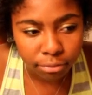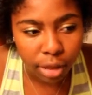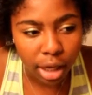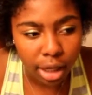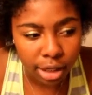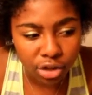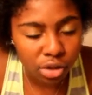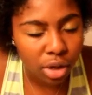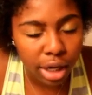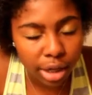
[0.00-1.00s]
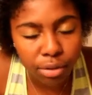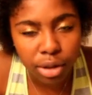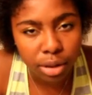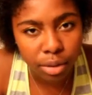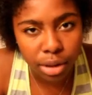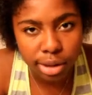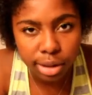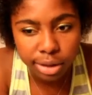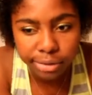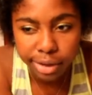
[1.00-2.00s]
I had really wanted to
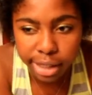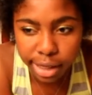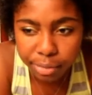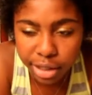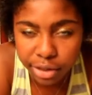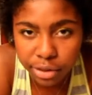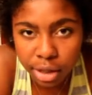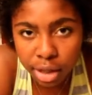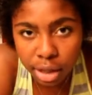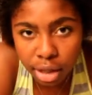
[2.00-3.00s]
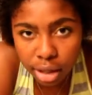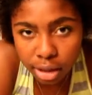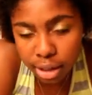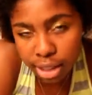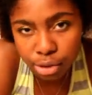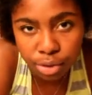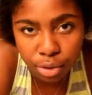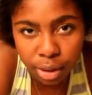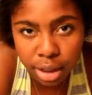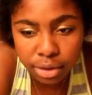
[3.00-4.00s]
clarify that because in the last few
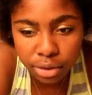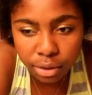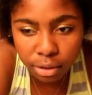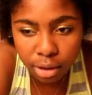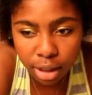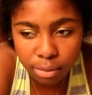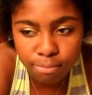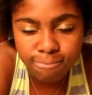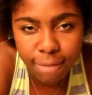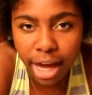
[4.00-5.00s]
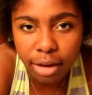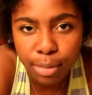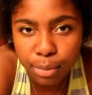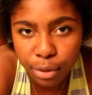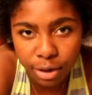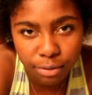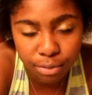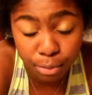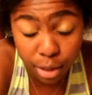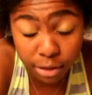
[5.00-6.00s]
weeks, you know, I had been
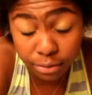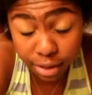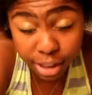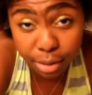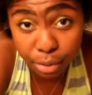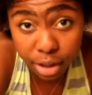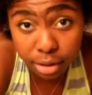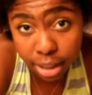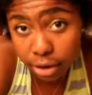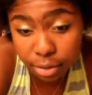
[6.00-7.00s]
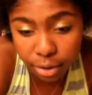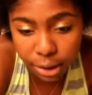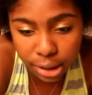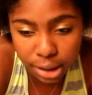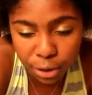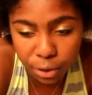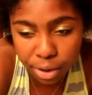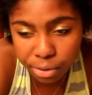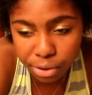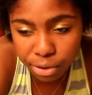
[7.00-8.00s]
feeling pretty down about it. You know,
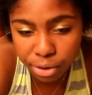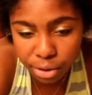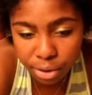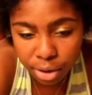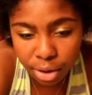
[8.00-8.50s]
I wasn't sure